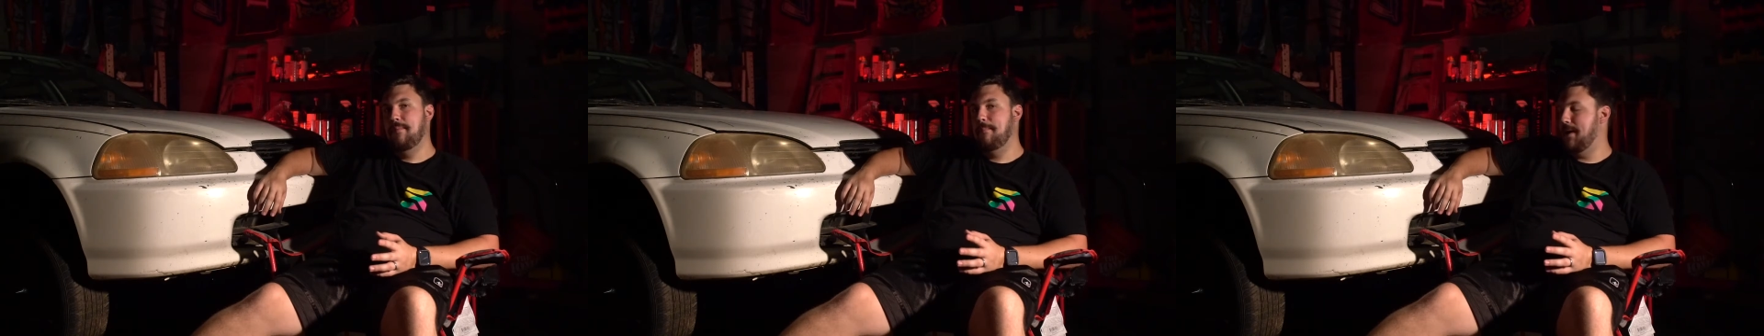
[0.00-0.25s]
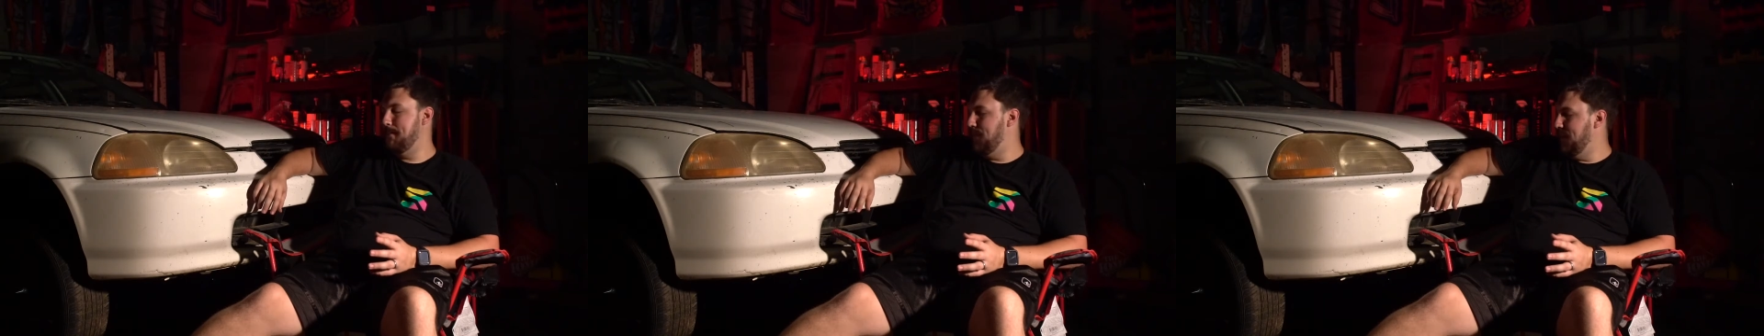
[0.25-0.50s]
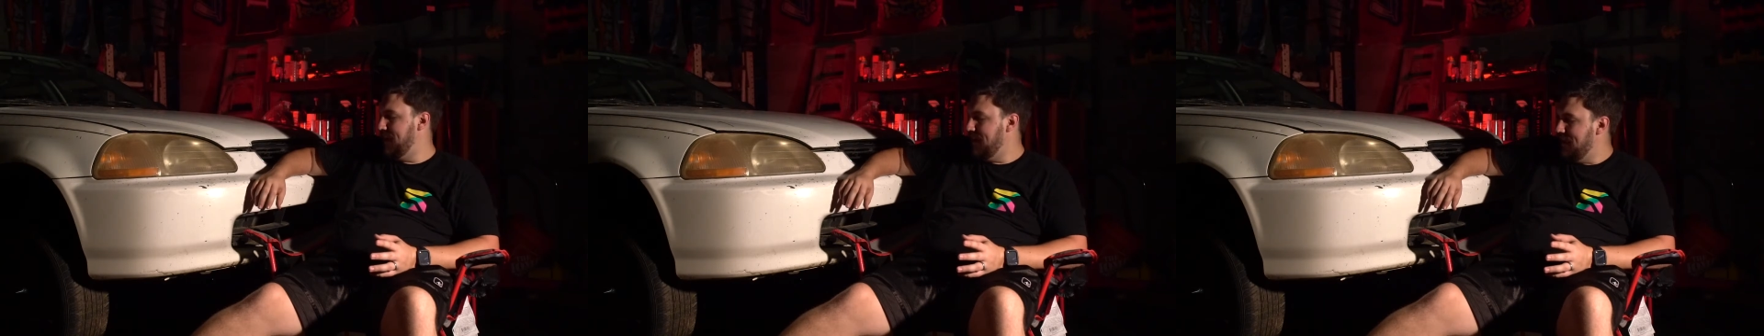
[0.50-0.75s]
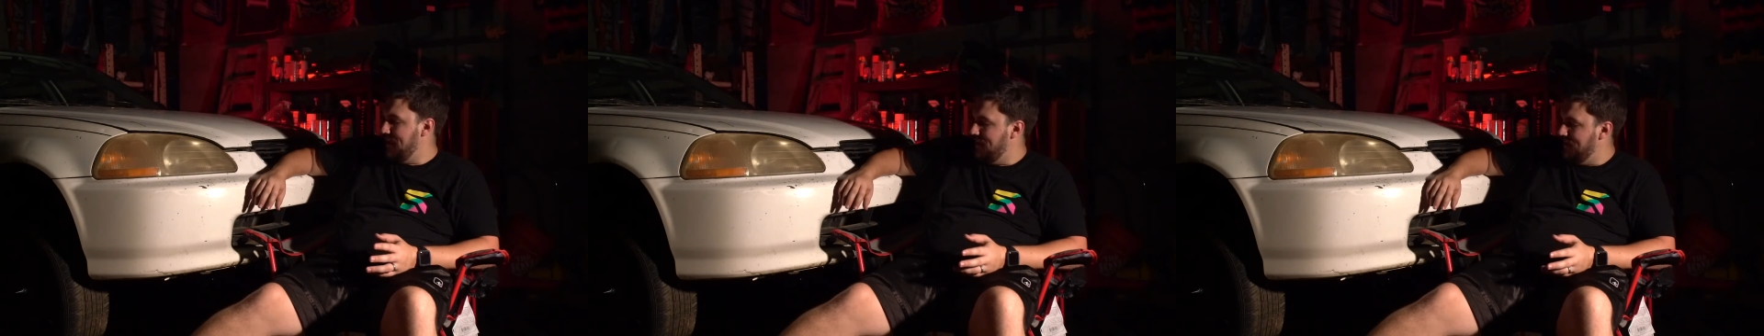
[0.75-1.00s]
by putting
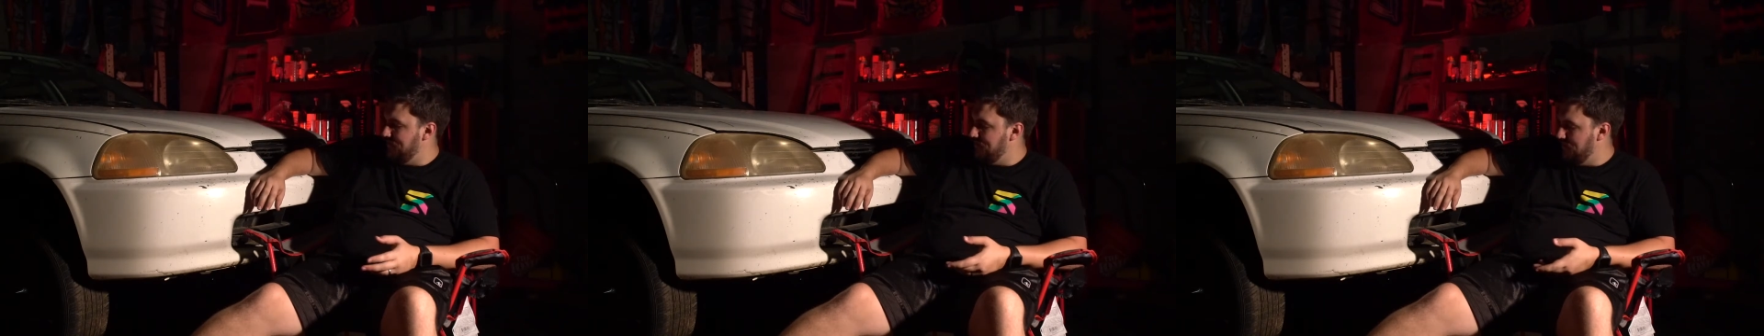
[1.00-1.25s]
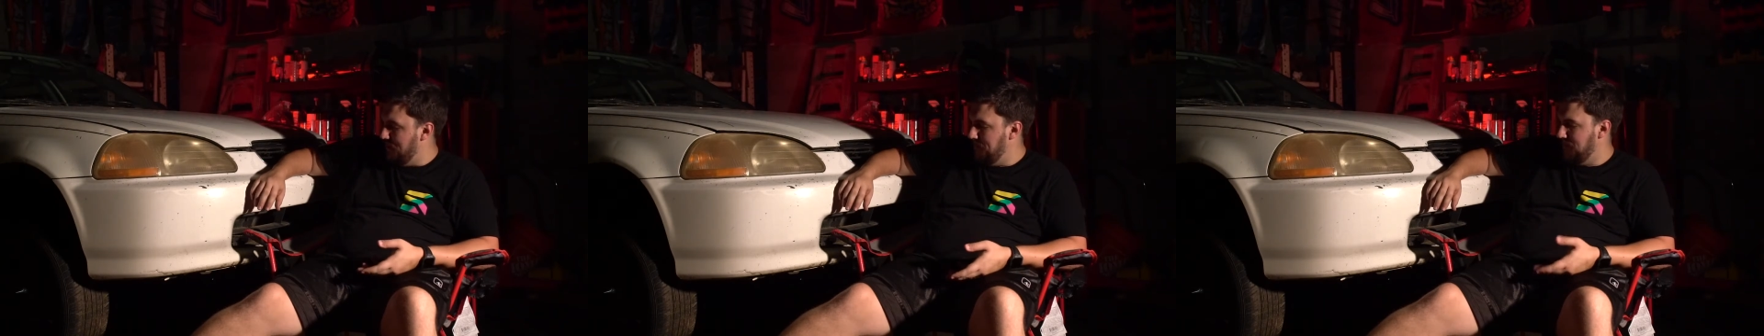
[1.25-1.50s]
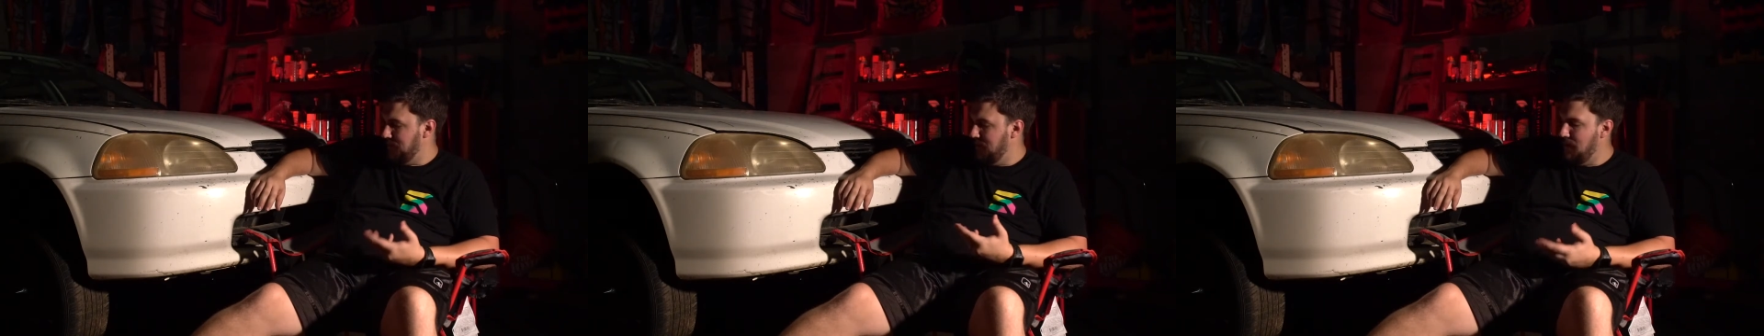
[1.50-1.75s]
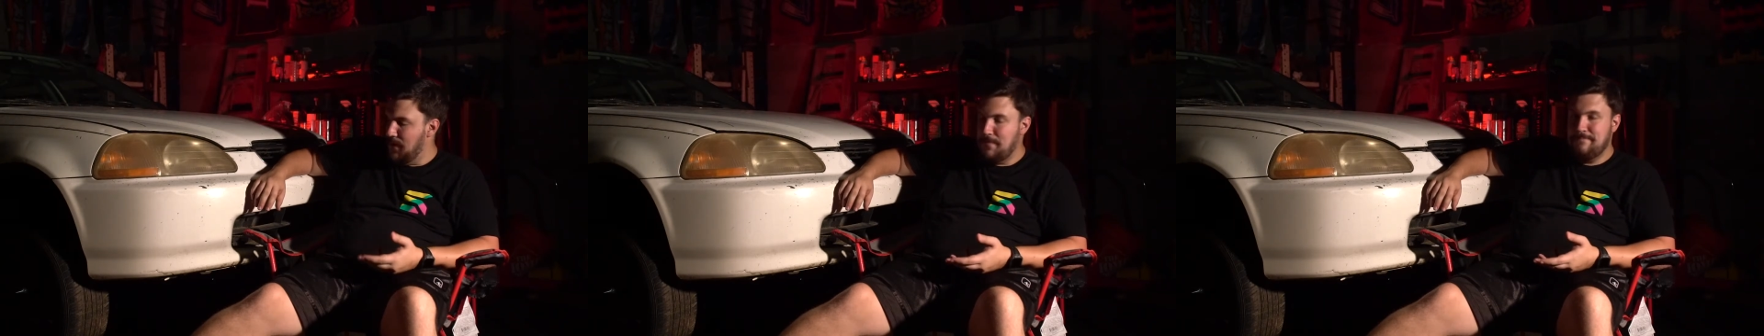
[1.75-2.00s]
it in from
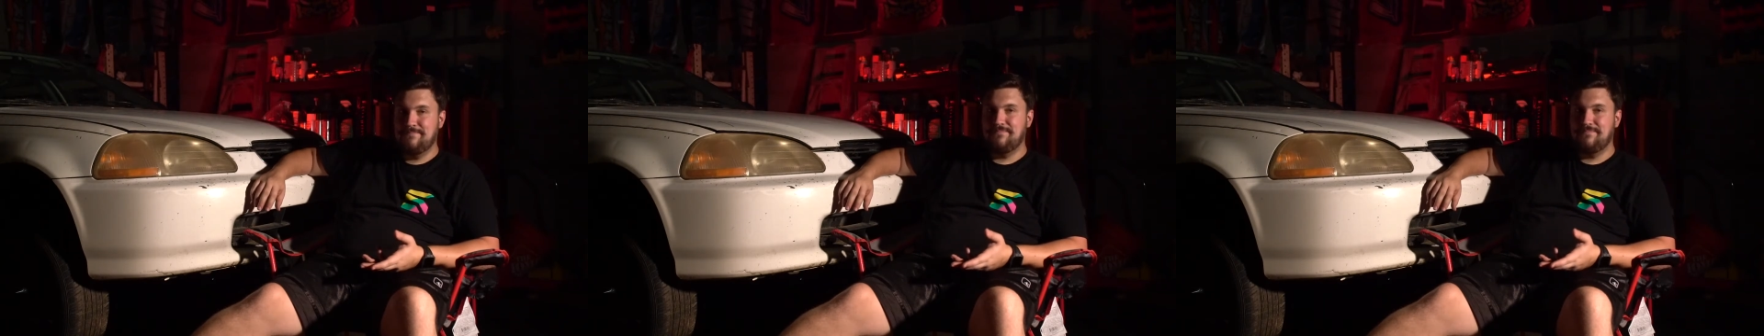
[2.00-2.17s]
below.